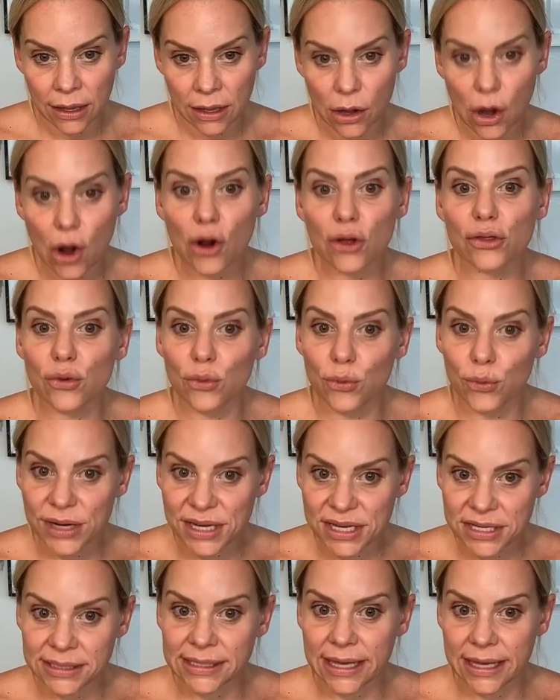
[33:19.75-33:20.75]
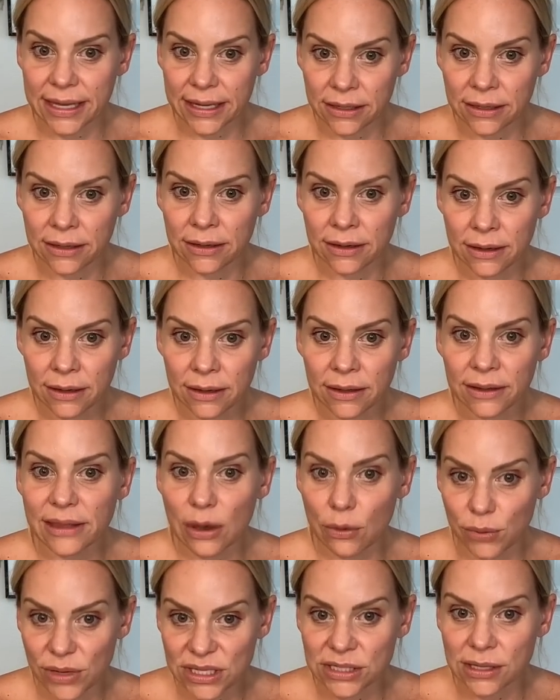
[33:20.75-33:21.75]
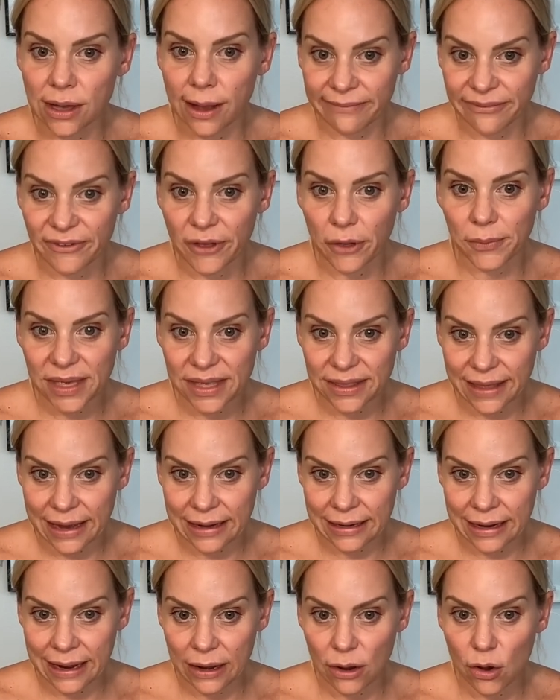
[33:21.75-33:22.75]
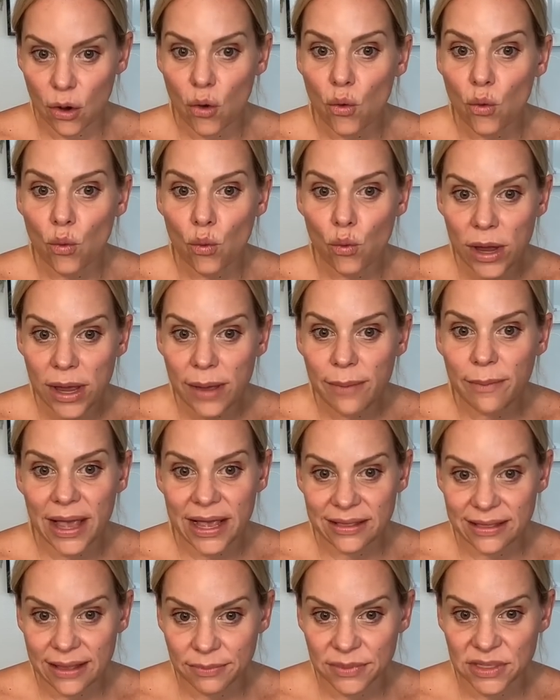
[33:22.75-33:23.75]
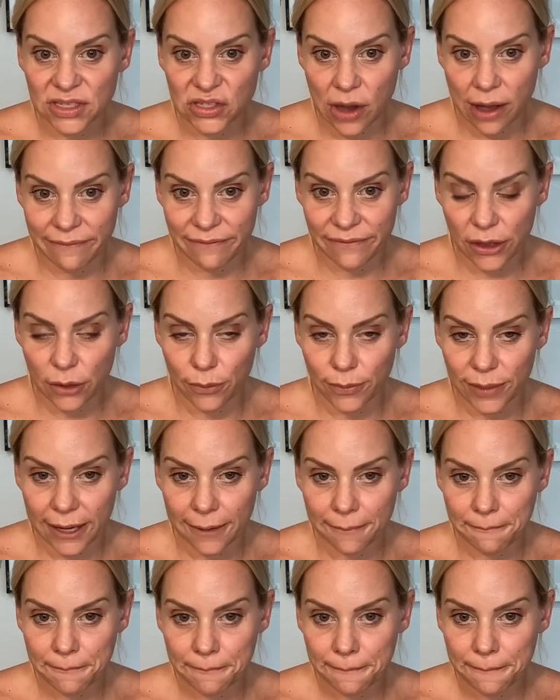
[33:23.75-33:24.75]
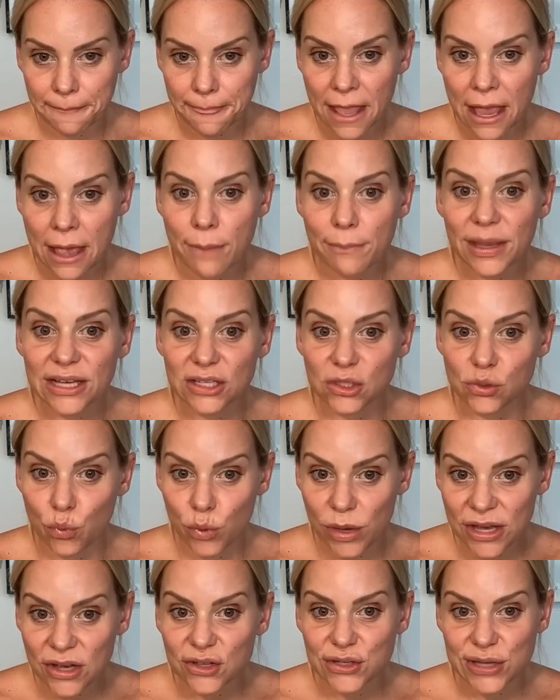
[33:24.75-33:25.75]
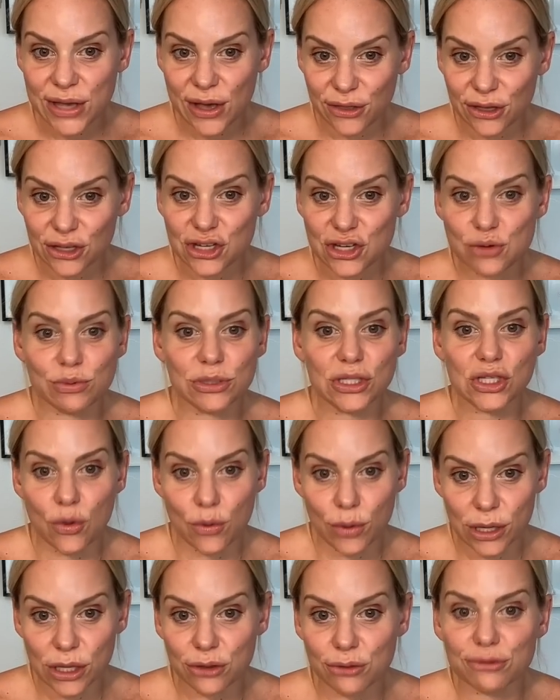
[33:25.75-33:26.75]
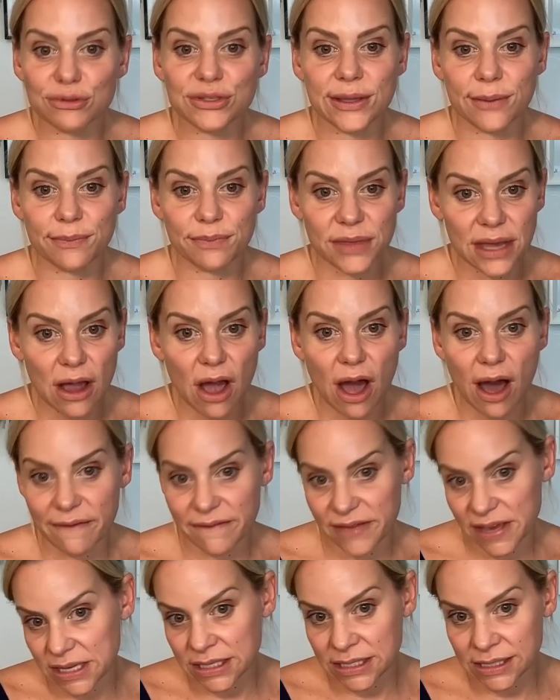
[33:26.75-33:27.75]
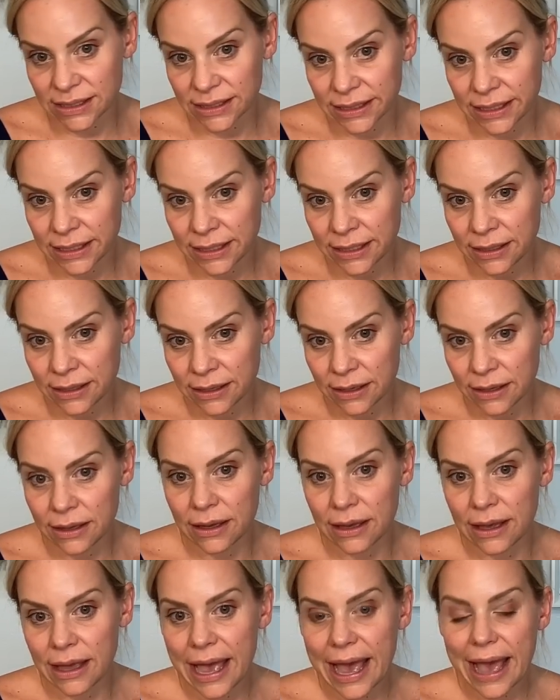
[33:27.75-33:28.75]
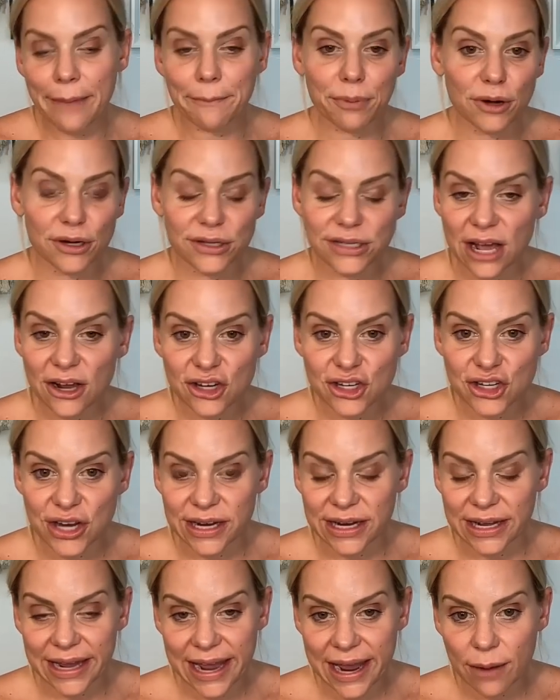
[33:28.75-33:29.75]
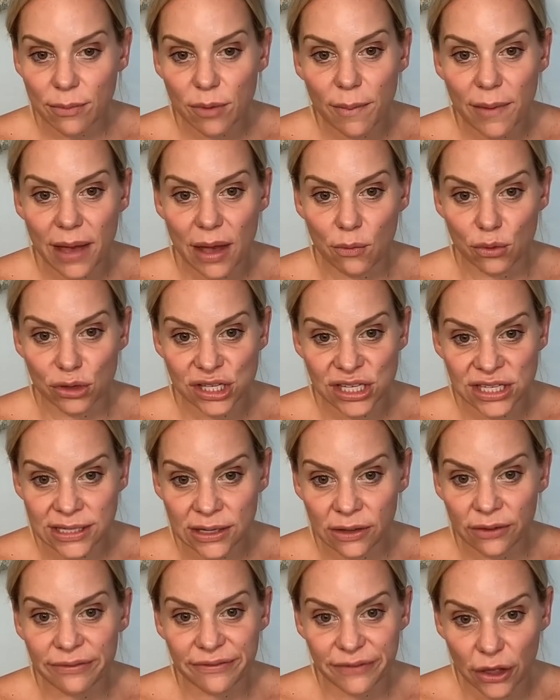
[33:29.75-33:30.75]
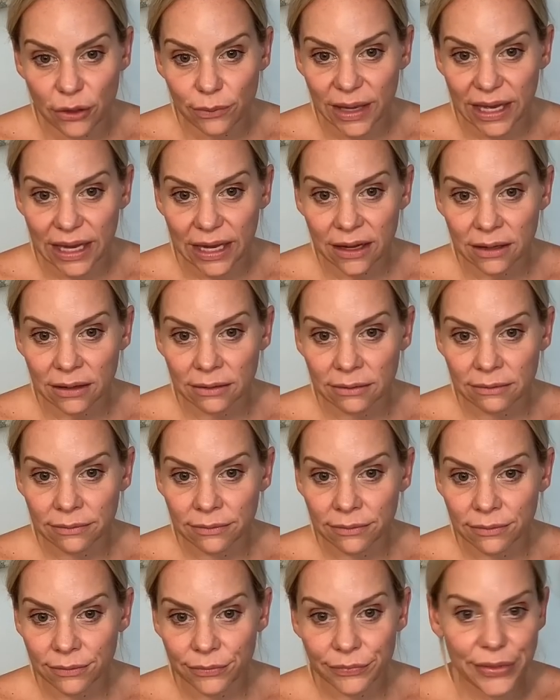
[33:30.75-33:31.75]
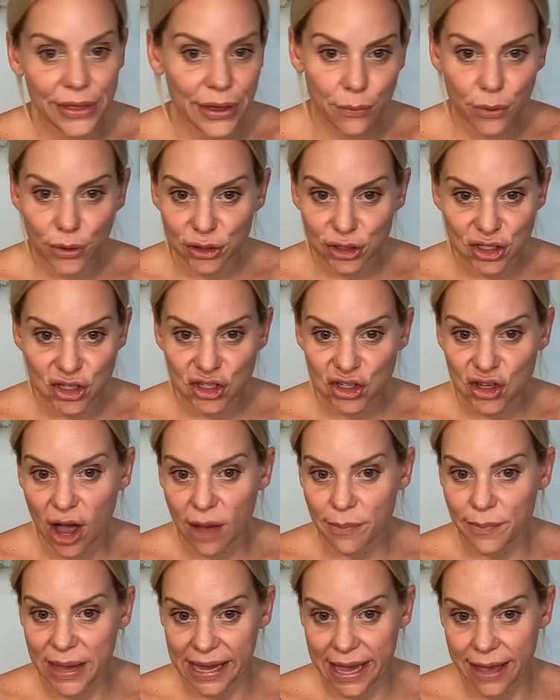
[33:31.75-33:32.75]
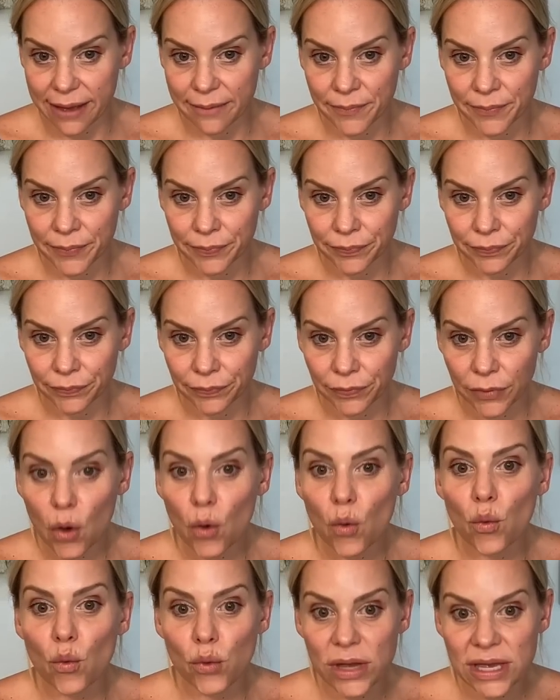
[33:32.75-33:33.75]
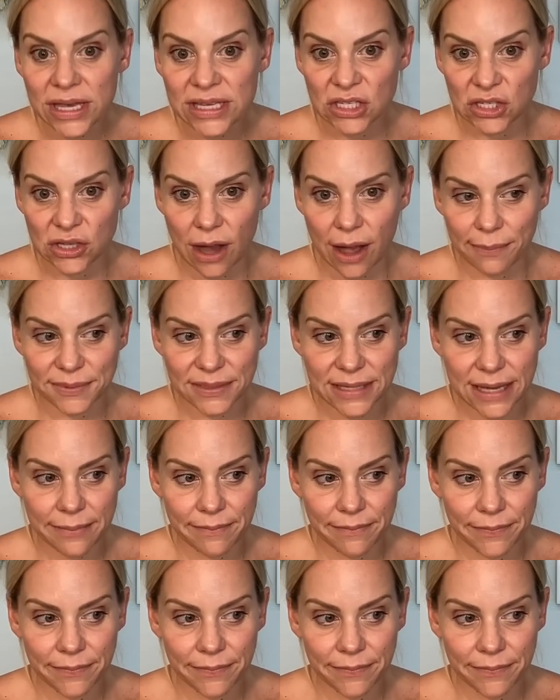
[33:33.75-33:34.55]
are the reason that we stopped filming that night. We made them stop filming because we could tell that she was going through something, obviously, and production and cameraman were still filming. They weren't stopping it. We stopped it.